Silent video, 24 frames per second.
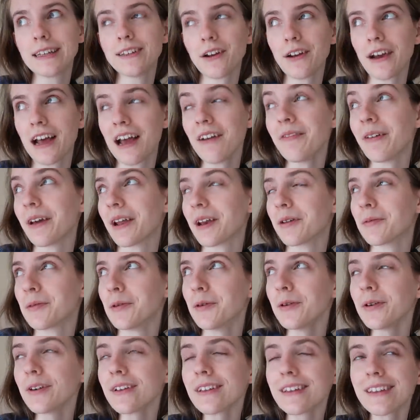don't have it
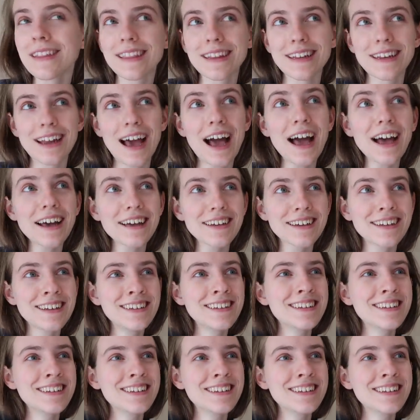anymore, the knack.